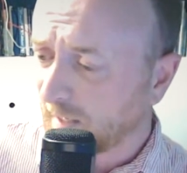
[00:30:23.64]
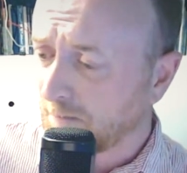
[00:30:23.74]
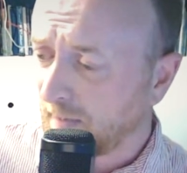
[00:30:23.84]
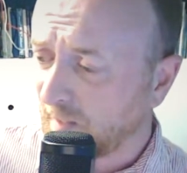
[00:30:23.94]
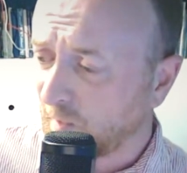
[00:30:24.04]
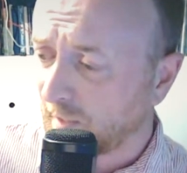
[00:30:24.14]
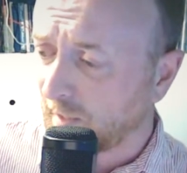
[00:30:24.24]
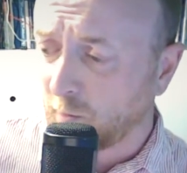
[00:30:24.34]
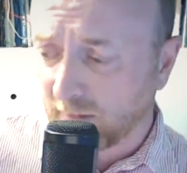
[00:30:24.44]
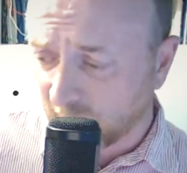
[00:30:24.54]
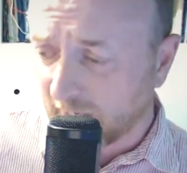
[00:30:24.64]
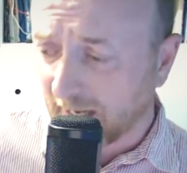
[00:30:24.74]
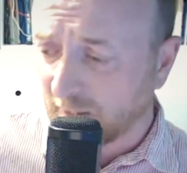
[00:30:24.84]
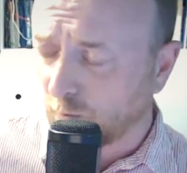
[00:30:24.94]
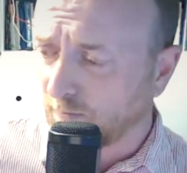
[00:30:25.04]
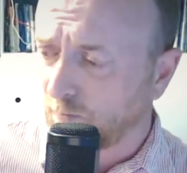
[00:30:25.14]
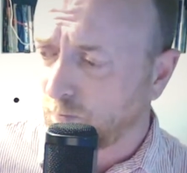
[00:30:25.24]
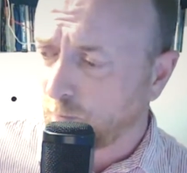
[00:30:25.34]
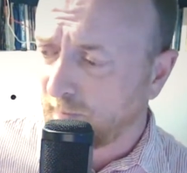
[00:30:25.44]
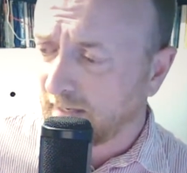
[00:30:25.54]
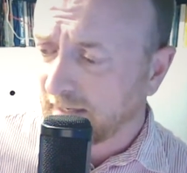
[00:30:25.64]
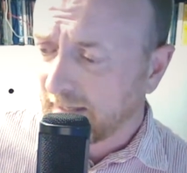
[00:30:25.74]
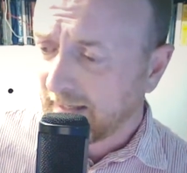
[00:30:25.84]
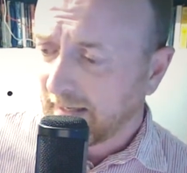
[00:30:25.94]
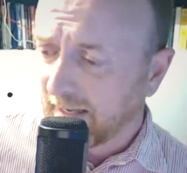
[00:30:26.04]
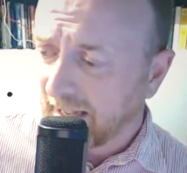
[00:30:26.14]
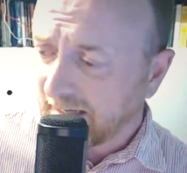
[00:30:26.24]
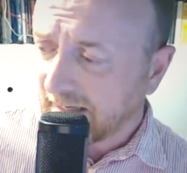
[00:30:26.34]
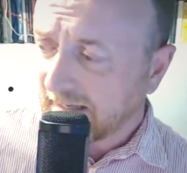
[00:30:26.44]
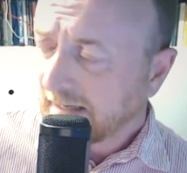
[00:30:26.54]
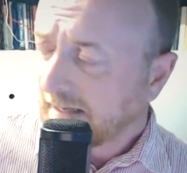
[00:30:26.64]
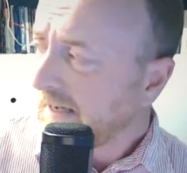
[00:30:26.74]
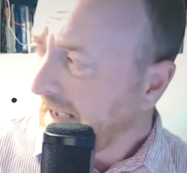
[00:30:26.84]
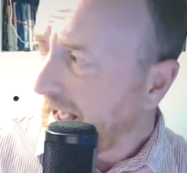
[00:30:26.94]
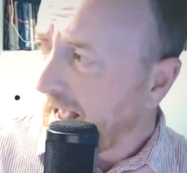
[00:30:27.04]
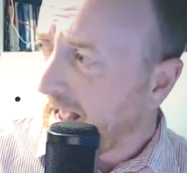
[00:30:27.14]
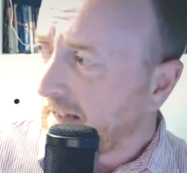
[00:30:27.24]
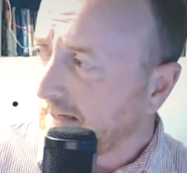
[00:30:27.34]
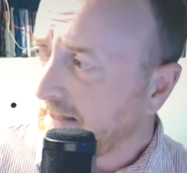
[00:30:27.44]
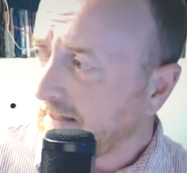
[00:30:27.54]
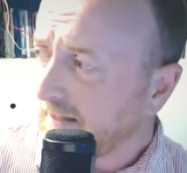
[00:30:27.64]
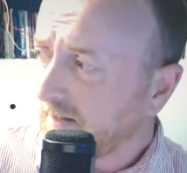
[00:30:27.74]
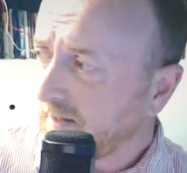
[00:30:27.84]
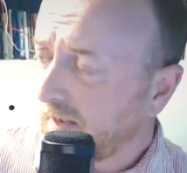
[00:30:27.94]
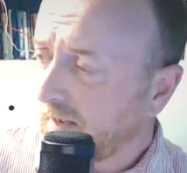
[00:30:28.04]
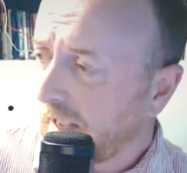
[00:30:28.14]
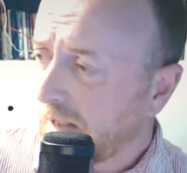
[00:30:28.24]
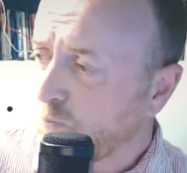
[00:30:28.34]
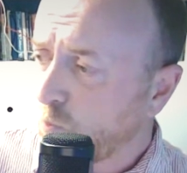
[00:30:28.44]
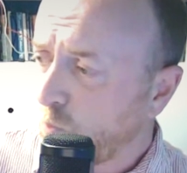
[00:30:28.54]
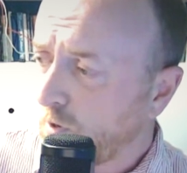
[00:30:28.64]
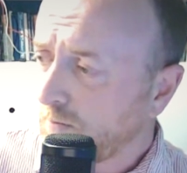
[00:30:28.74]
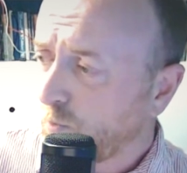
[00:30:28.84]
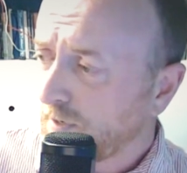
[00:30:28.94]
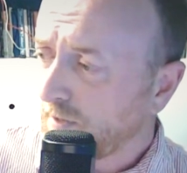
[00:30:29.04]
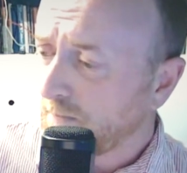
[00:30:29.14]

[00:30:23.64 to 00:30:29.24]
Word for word: minister, who in this case would be a lady, and one of the